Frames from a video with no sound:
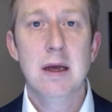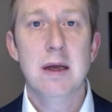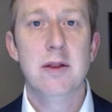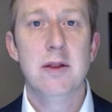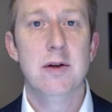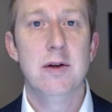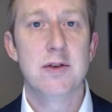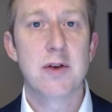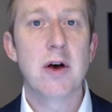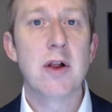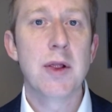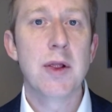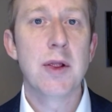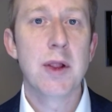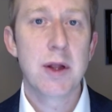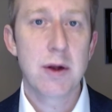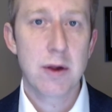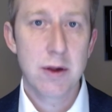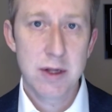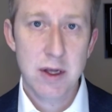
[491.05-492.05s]
And there's a
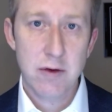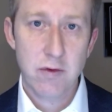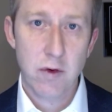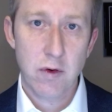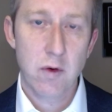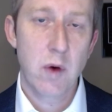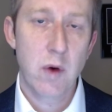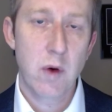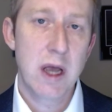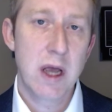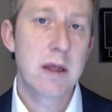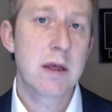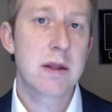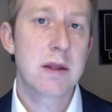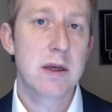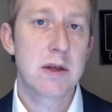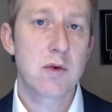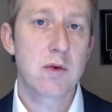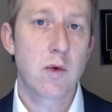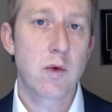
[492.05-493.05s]
little different way
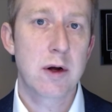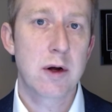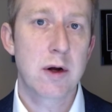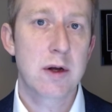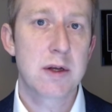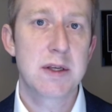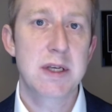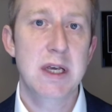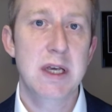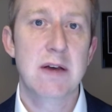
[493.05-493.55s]
that this works.